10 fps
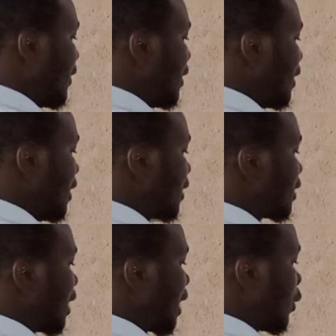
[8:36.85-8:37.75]
v
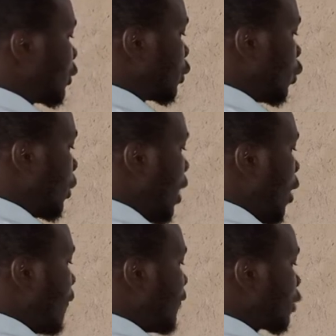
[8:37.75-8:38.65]
is equal to,
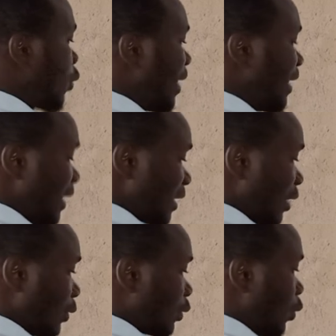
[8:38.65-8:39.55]
or v squared is
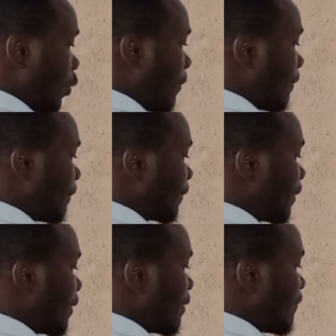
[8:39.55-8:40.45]
equal to
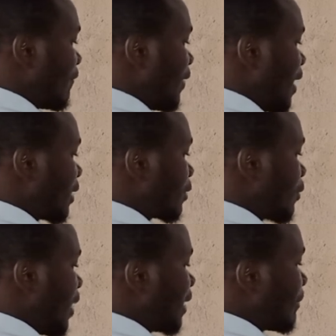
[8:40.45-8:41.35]
vx
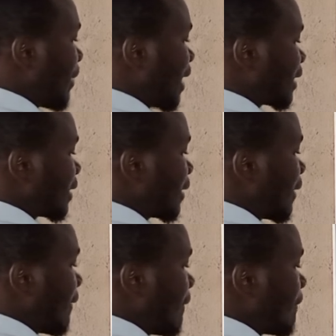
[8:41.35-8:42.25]
squared plus
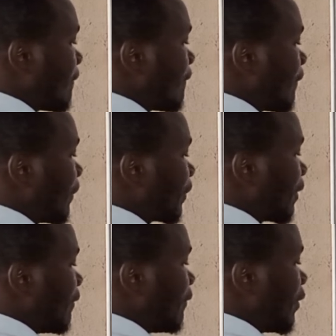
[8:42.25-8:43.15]

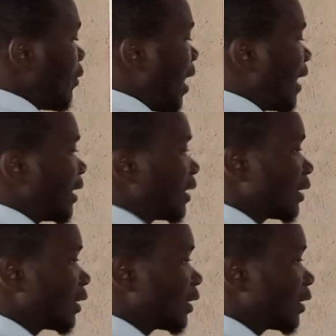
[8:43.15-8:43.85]
vy